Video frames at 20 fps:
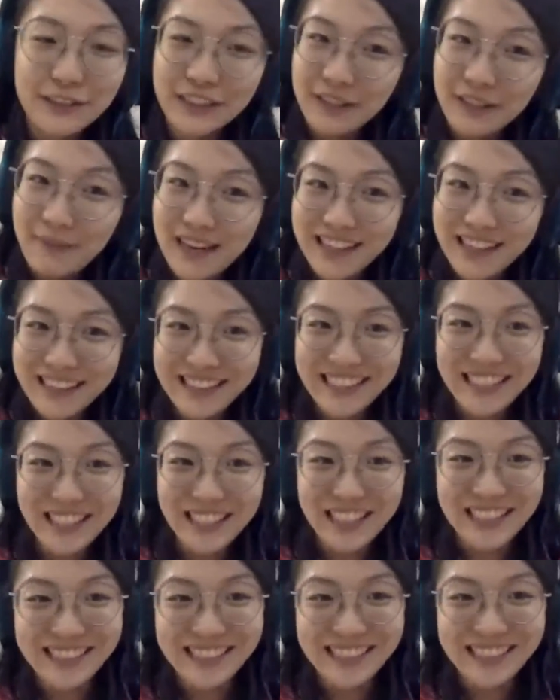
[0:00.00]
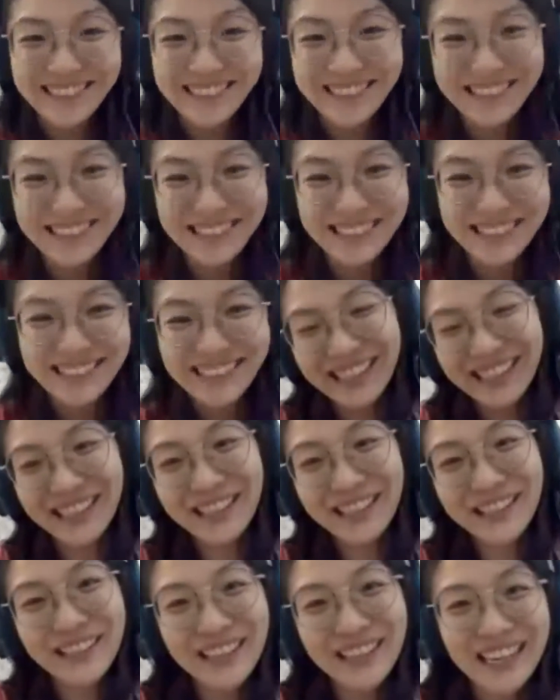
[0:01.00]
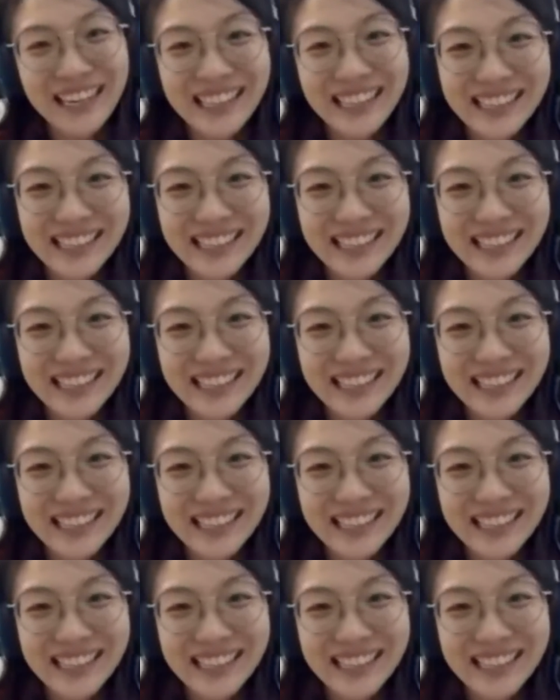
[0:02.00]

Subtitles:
for the panel discussion. All